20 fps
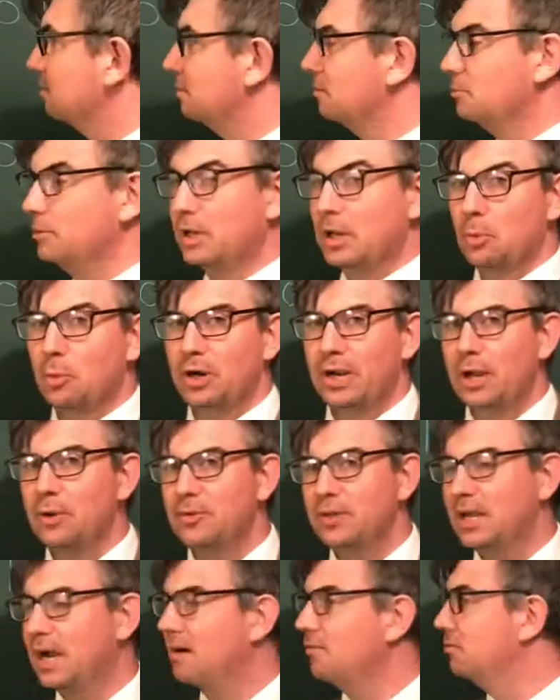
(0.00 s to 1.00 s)
We can work out
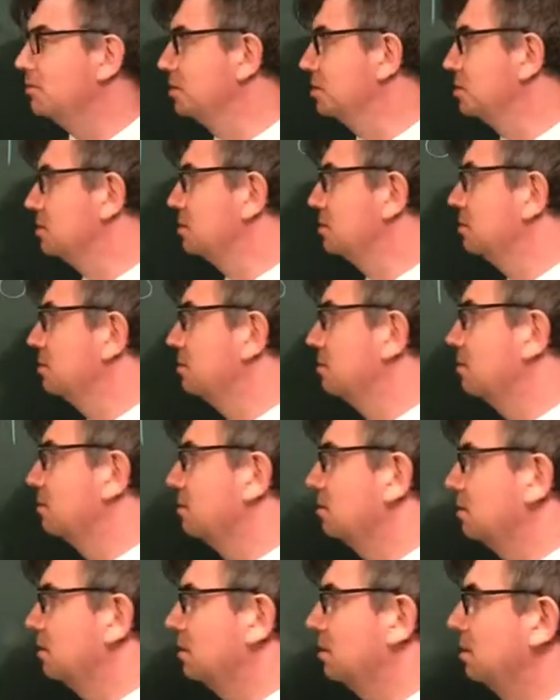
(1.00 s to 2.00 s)
the averages.
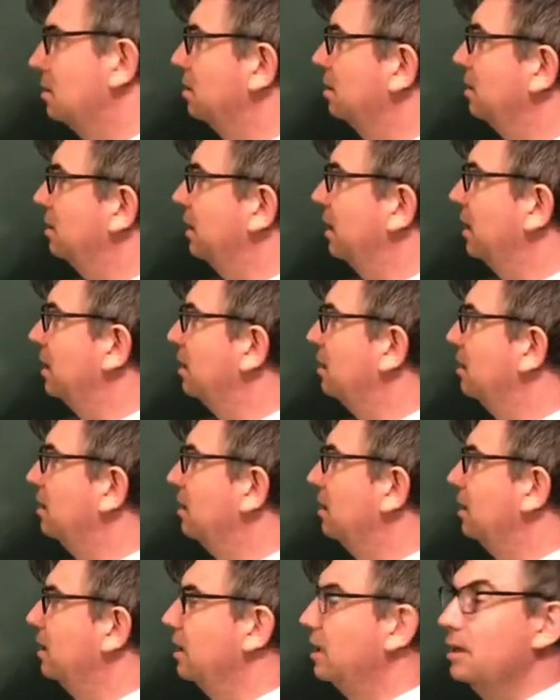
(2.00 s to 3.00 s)
Yeah.
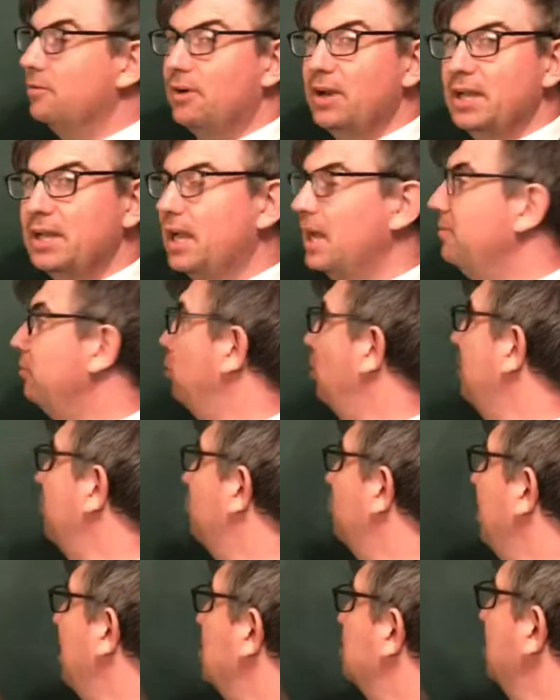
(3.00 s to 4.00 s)
If I gave you
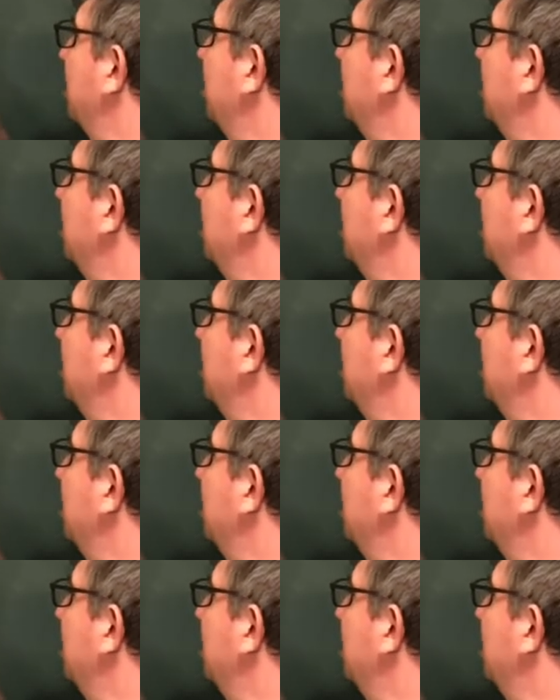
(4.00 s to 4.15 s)
information in